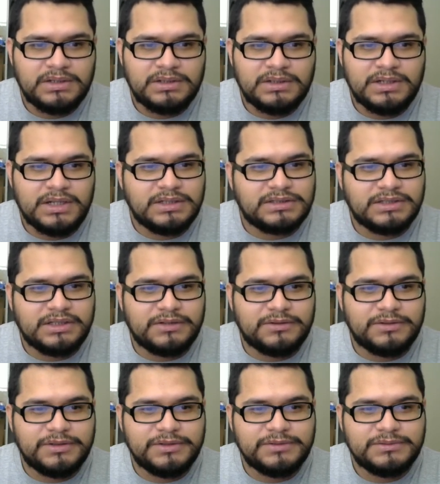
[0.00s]
It's going to go
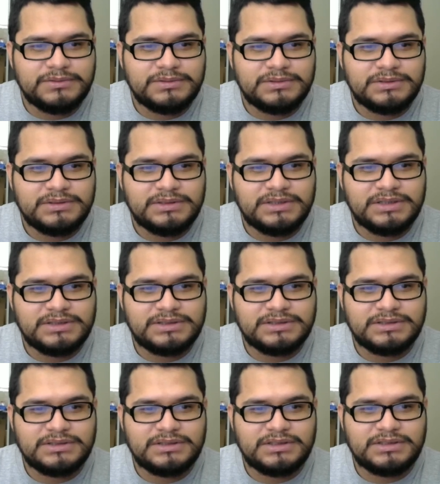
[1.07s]
new.
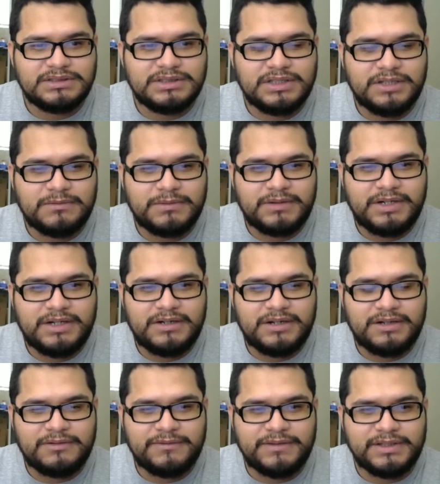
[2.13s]
There's another one right here. I
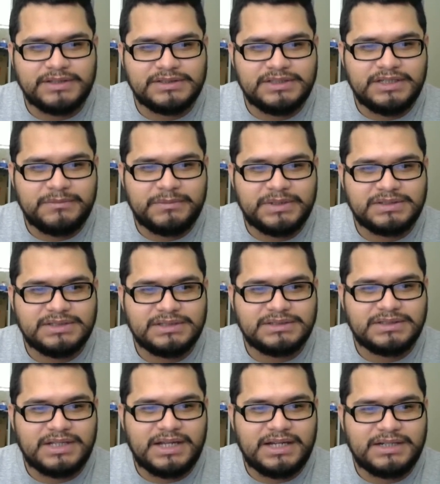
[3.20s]
don't know if you can see it, but it
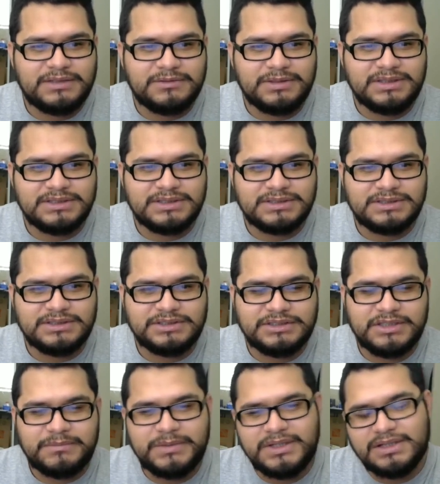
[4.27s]
says add to existing
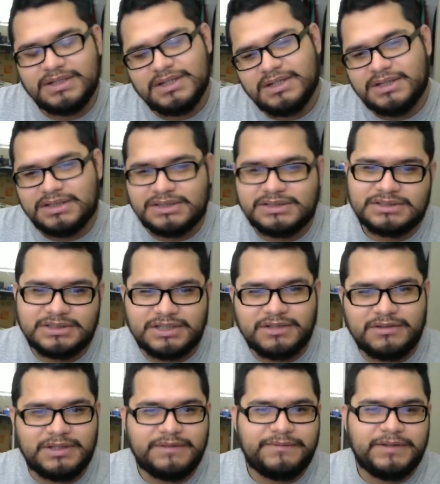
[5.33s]
shipment. This is
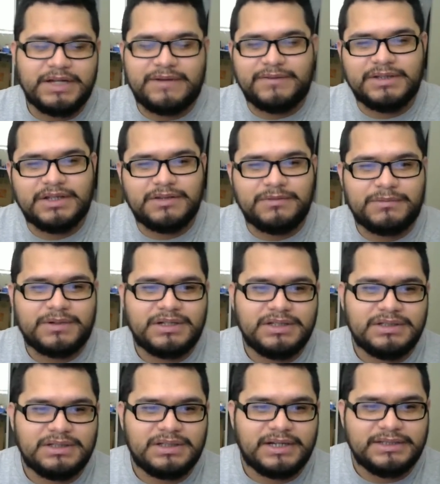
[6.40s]
another, if you have another
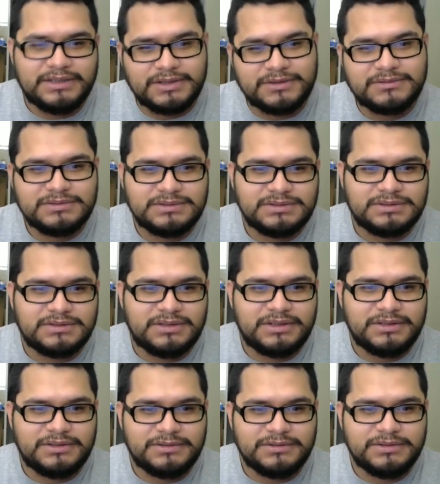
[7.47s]
one. I don't, so I
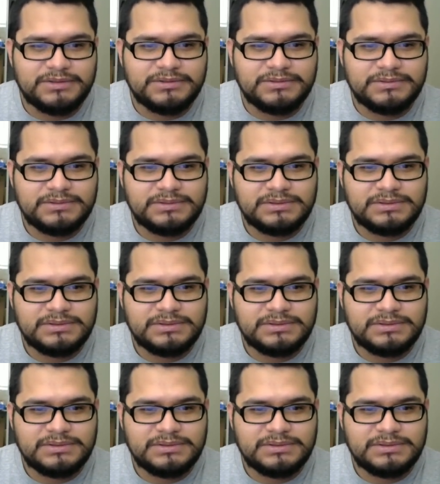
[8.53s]
do new.